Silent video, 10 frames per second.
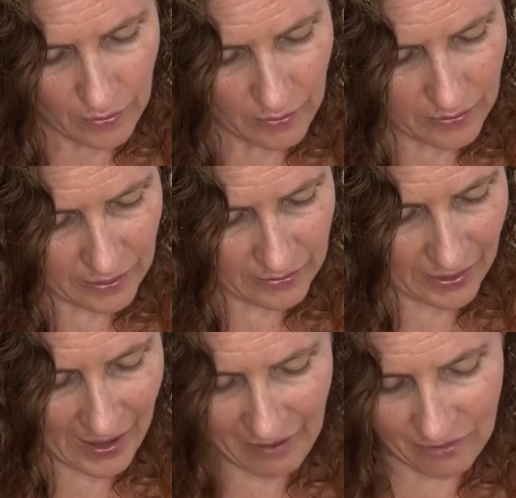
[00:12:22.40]
that they
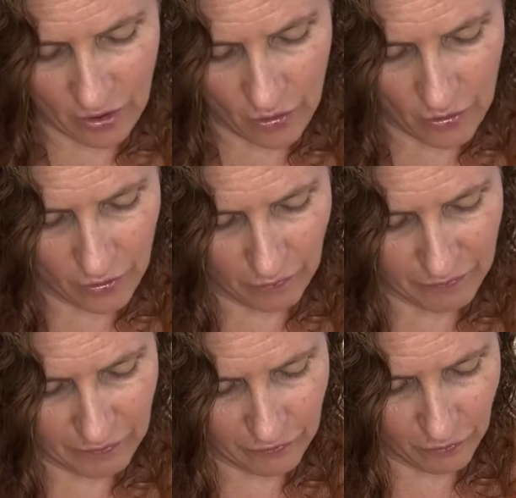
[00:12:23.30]
haven't heard of
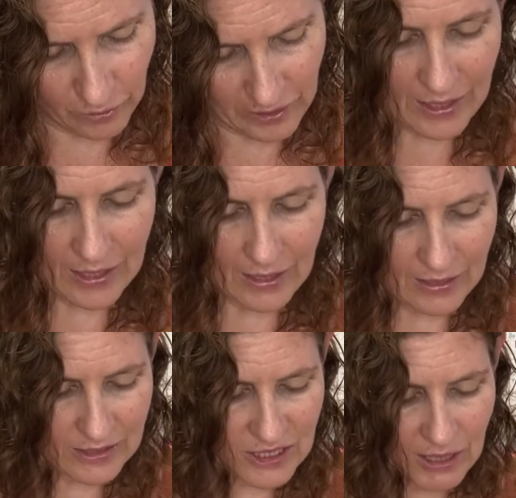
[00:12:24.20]
before,
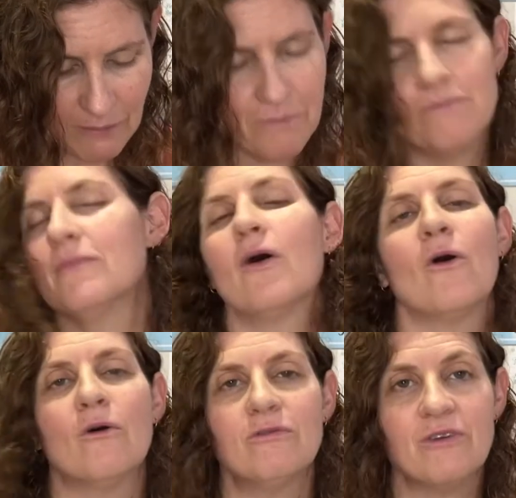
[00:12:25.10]
jump
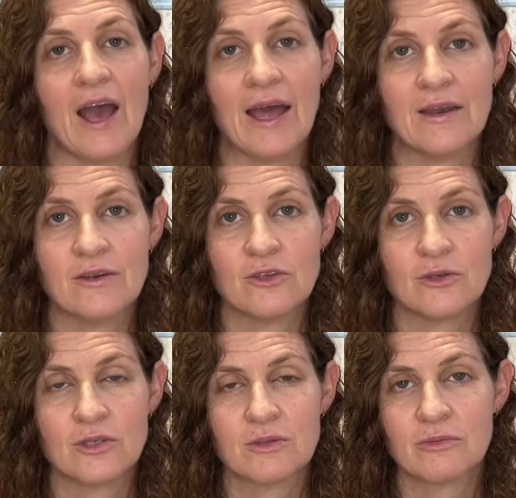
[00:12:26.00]
off and do
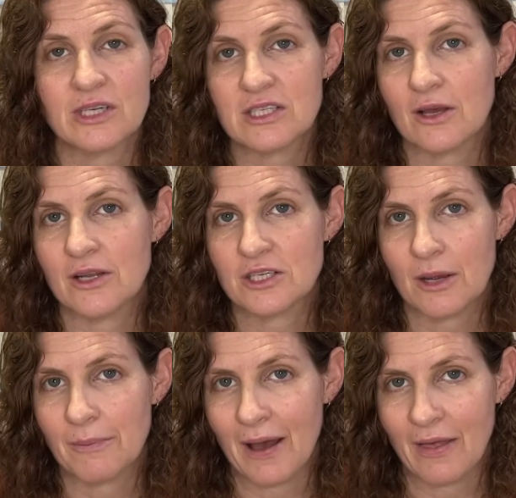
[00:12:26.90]
some research
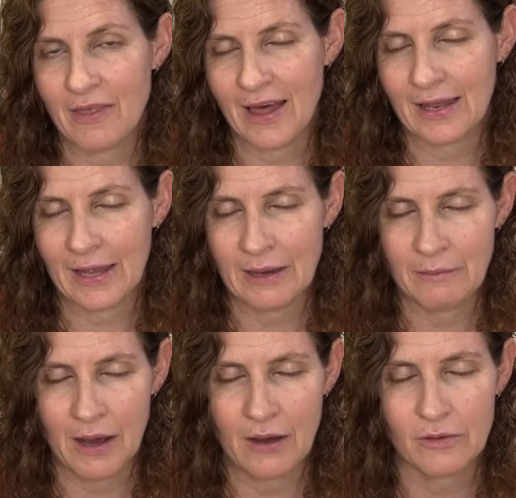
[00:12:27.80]
about that
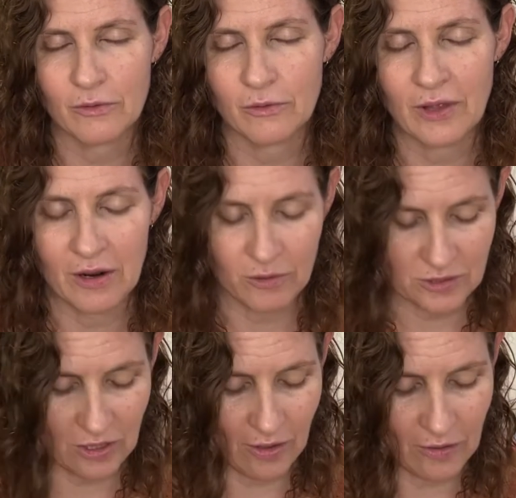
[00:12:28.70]
landmark or that
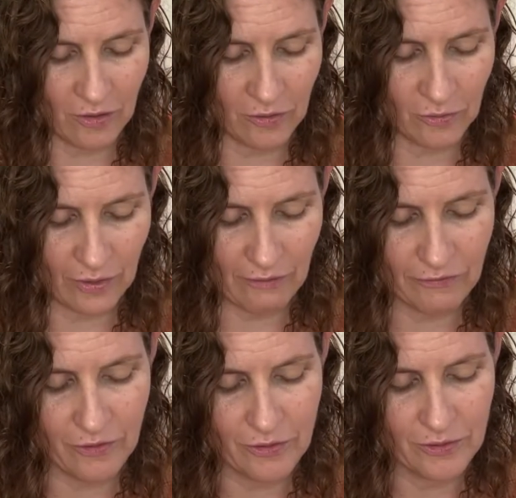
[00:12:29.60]
Aussie icon or that
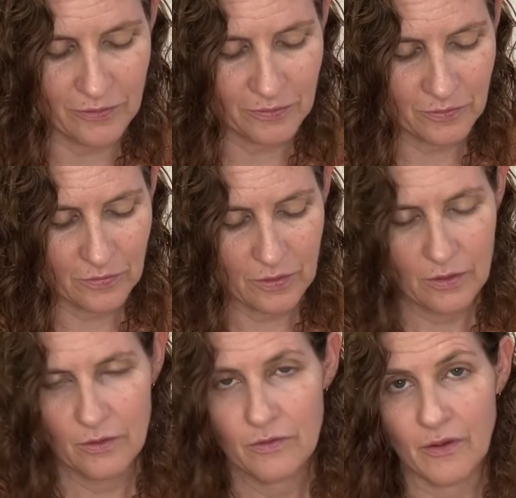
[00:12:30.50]
food.
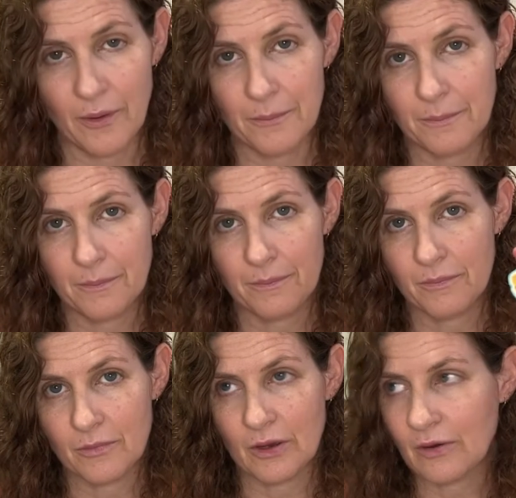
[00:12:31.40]
So
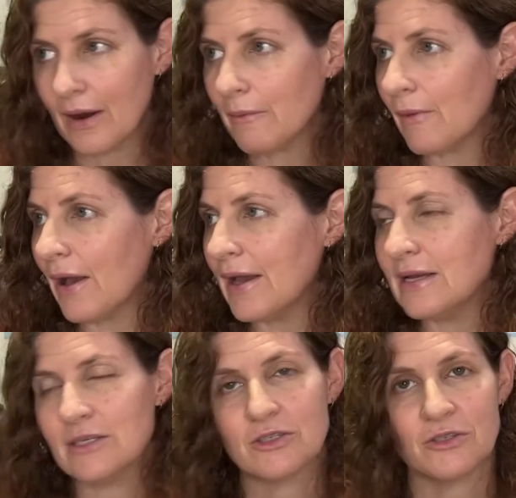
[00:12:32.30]
a great
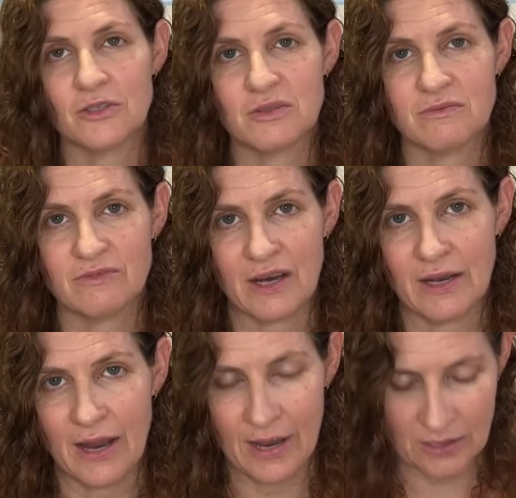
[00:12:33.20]
way to do some
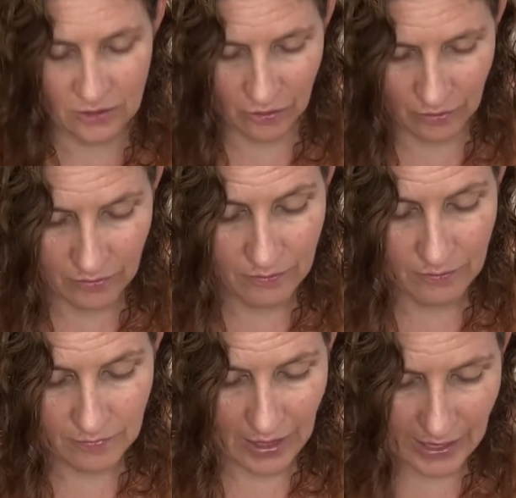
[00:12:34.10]
fun hands-on
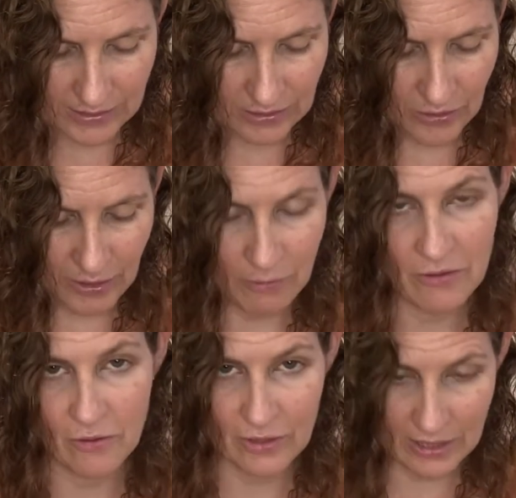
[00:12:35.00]
house learning with
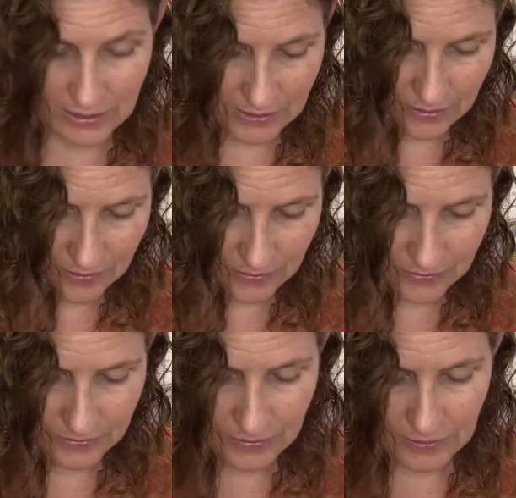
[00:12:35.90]
your kids.
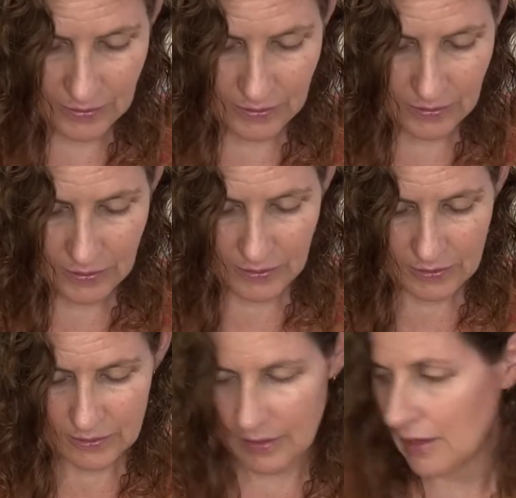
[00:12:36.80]

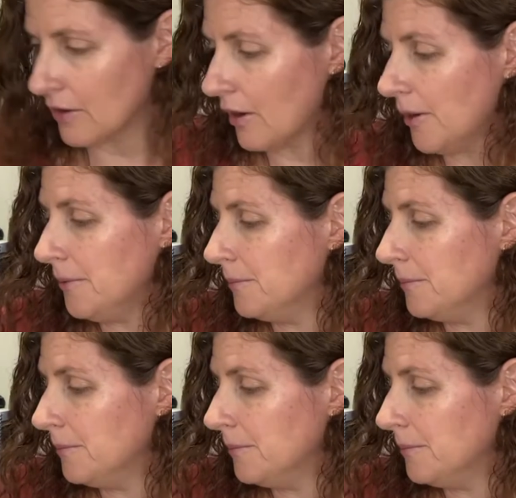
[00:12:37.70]
So there you go.